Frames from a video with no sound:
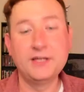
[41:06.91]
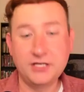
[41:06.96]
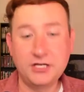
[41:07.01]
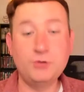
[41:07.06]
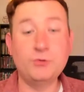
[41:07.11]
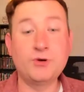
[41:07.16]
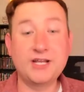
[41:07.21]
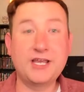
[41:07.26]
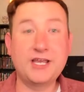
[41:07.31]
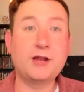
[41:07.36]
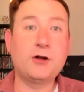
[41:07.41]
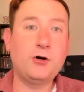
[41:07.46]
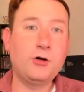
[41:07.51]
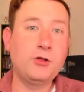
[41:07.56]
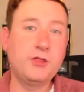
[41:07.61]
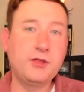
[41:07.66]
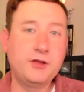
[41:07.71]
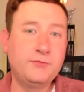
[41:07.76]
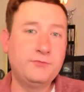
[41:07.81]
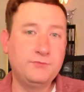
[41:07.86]
you want to get
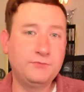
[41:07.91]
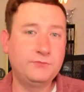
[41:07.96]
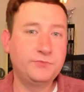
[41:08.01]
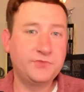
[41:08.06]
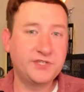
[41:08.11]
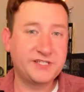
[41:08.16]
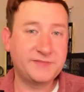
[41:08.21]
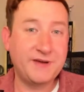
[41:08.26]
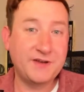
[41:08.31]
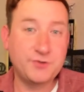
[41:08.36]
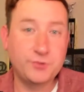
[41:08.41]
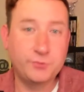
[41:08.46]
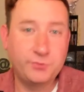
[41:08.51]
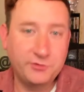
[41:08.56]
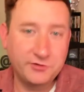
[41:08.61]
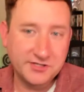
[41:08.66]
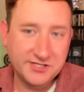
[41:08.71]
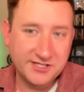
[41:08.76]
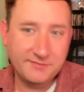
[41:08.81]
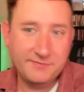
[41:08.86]
all the special
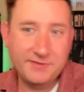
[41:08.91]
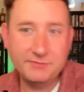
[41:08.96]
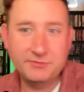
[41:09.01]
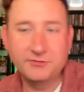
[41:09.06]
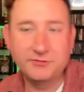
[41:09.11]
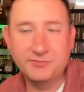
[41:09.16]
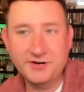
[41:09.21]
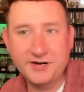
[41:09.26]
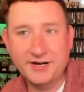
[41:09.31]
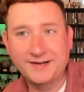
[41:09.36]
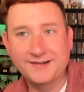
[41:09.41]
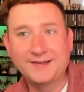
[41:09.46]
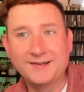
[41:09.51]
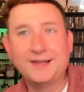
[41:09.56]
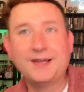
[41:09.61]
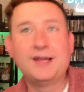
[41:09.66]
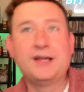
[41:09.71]
pours that people bring.